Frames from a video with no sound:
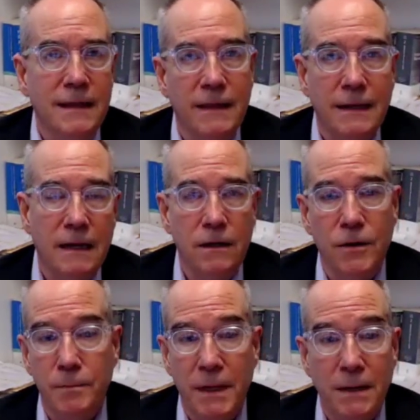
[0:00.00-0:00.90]
Then they got to go
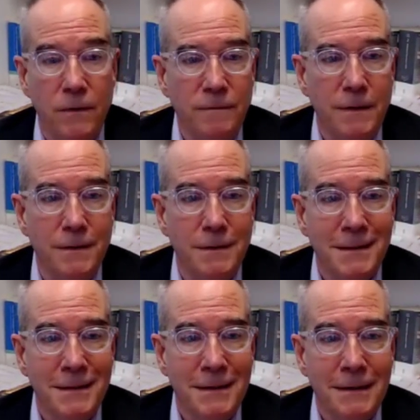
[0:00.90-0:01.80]
to their payroll folks,
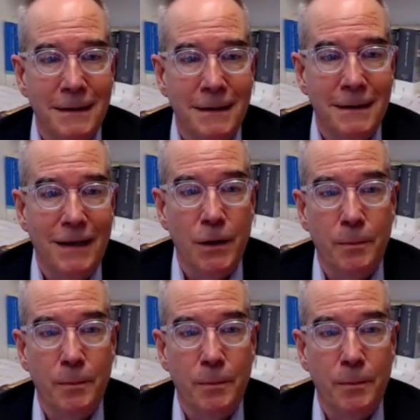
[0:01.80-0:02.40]
and